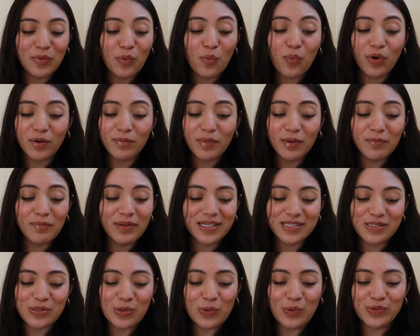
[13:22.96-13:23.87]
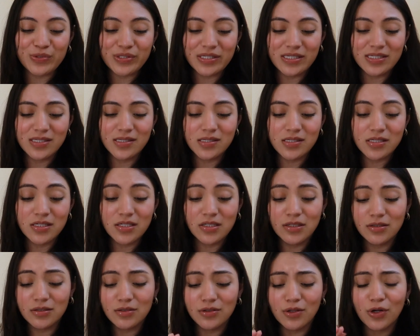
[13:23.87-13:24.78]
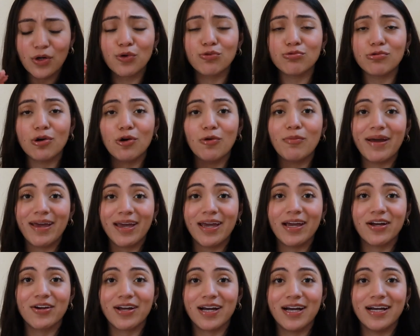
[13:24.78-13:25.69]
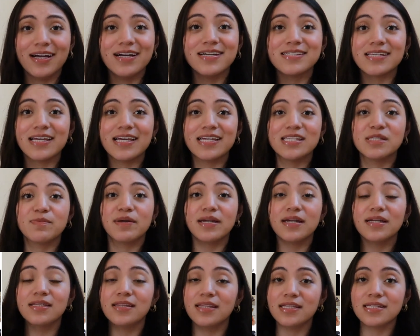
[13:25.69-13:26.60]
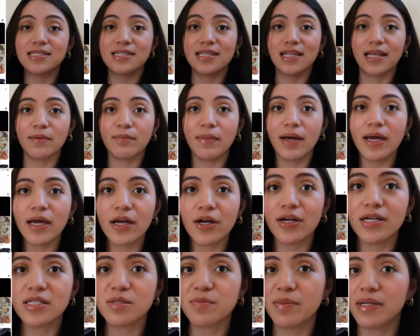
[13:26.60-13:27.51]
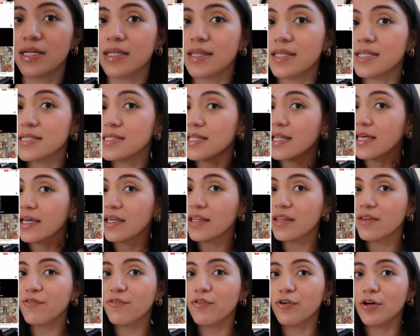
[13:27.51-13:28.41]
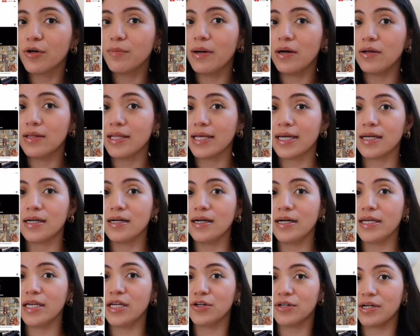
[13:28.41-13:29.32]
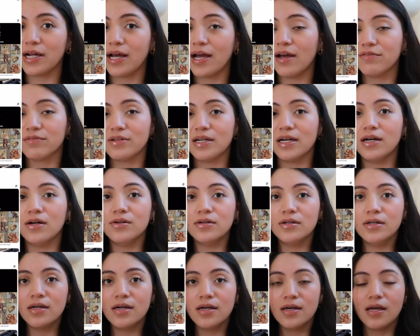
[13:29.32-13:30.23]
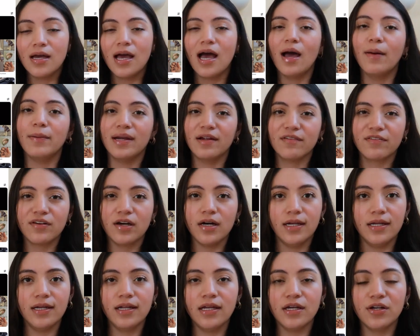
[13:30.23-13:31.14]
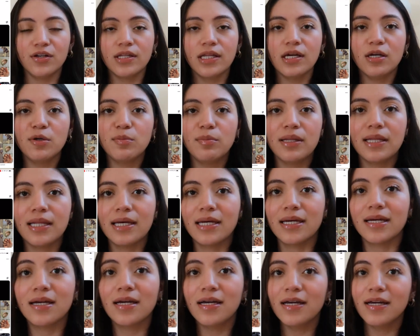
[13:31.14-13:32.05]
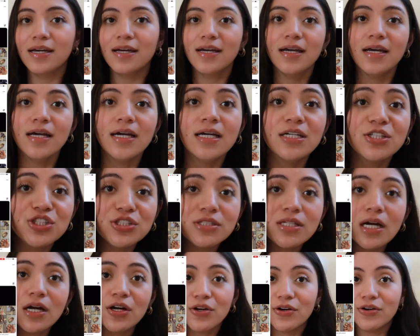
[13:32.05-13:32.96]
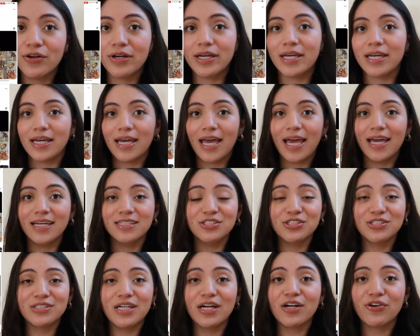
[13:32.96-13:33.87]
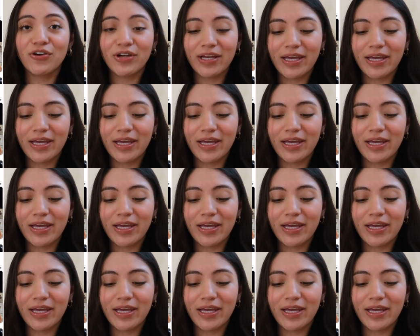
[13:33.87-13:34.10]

One of my biggest goals is to grow my hair, guys. It's been at this my hair has been at this length for about like a year and a half now. I mean, I've cut it here and there, but like she's not growing, and she's not